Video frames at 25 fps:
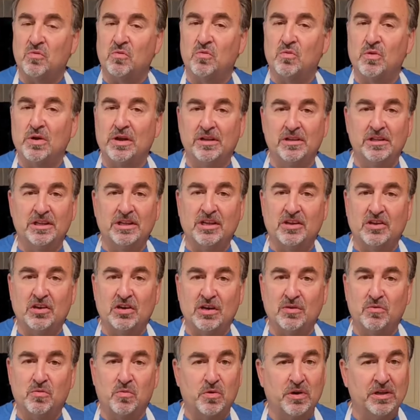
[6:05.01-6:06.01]
Really
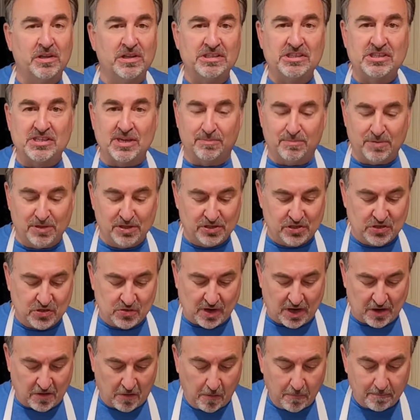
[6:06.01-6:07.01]
good, really simple to
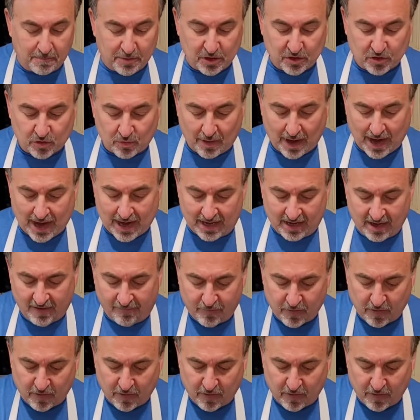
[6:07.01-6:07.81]
do. I hope you try it.